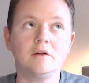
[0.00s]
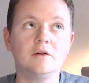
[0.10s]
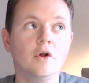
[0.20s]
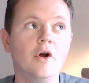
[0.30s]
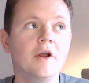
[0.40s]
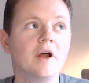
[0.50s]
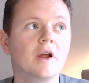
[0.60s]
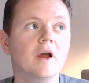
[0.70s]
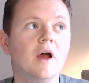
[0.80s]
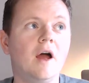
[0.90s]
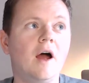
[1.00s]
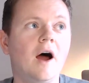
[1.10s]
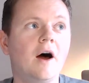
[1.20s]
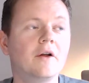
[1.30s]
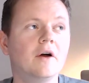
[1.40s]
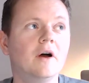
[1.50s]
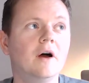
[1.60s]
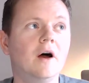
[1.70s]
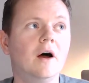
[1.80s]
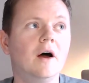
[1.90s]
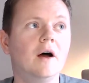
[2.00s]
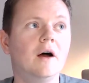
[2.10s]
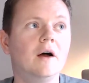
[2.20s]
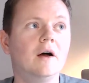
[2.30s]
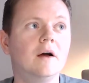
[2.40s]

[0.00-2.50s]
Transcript: learning how to